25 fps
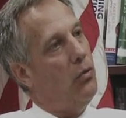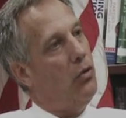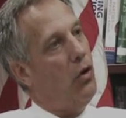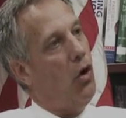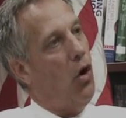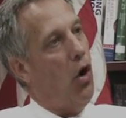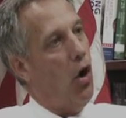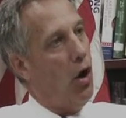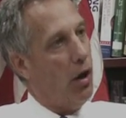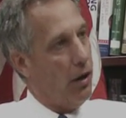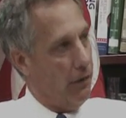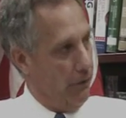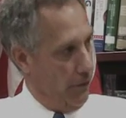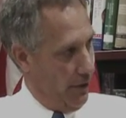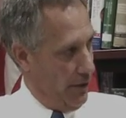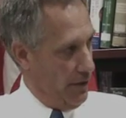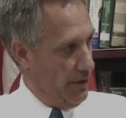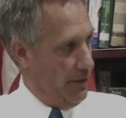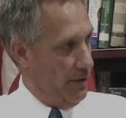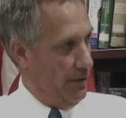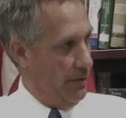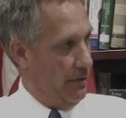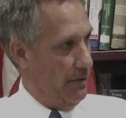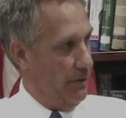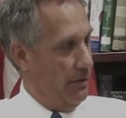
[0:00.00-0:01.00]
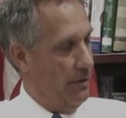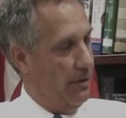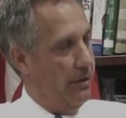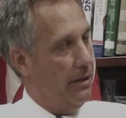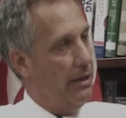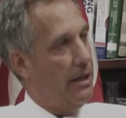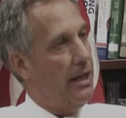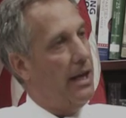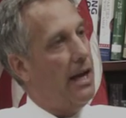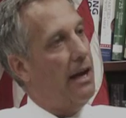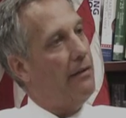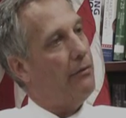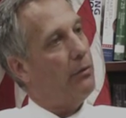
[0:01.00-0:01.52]
all of us
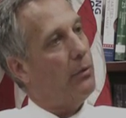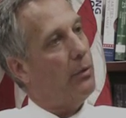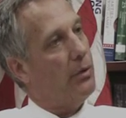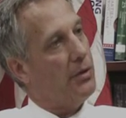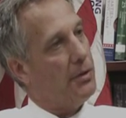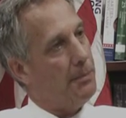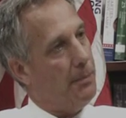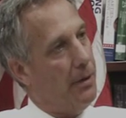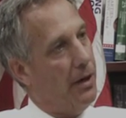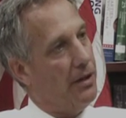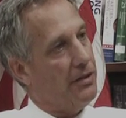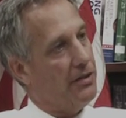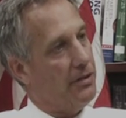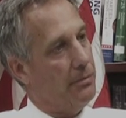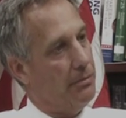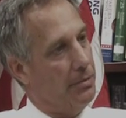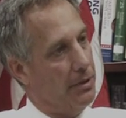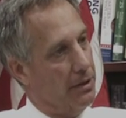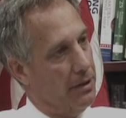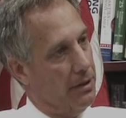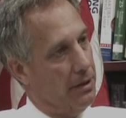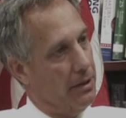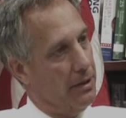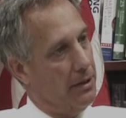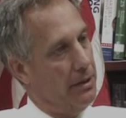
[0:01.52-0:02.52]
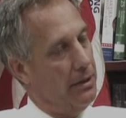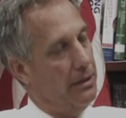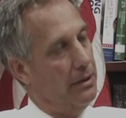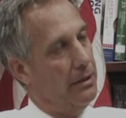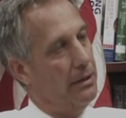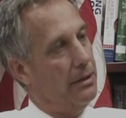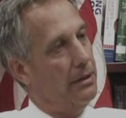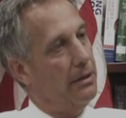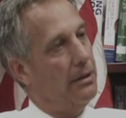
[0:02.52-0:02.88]
have a responsibility